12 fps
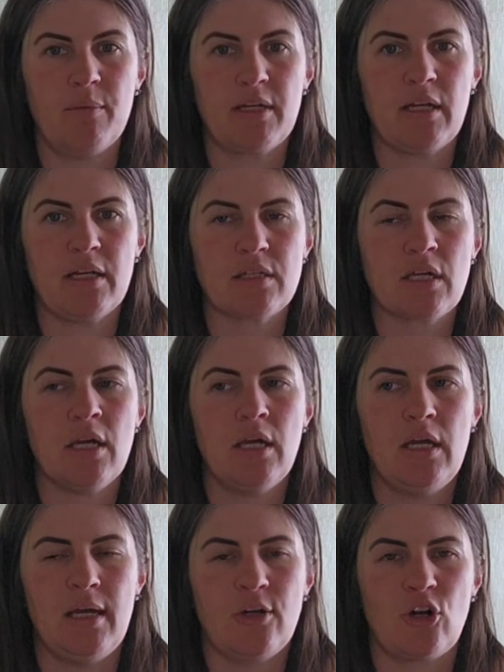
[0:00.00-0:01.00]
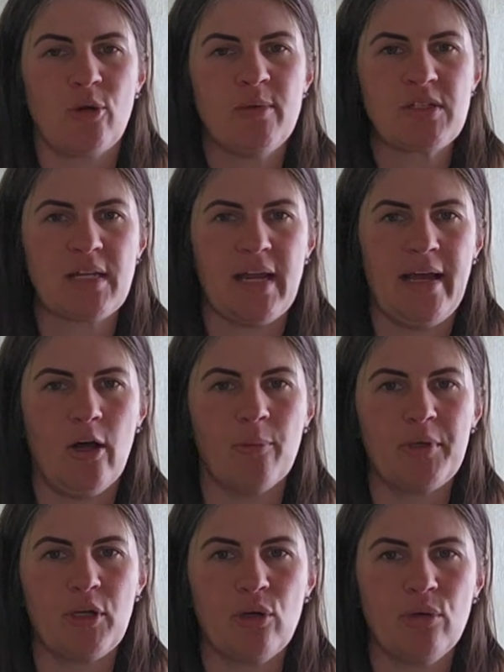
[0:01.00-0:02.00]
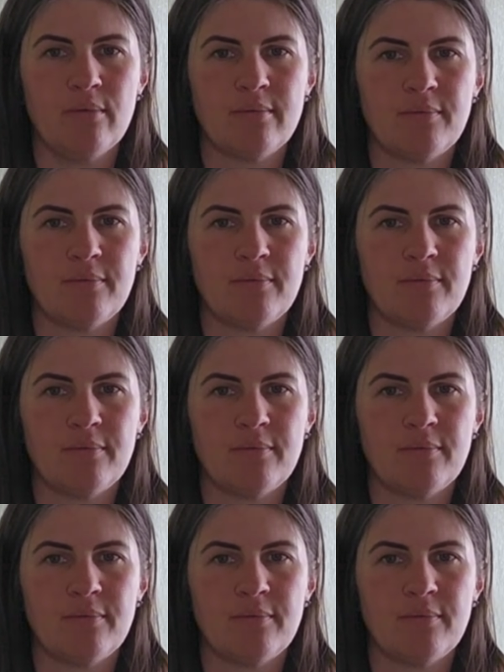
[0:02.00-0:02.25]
because an herb is going to help you.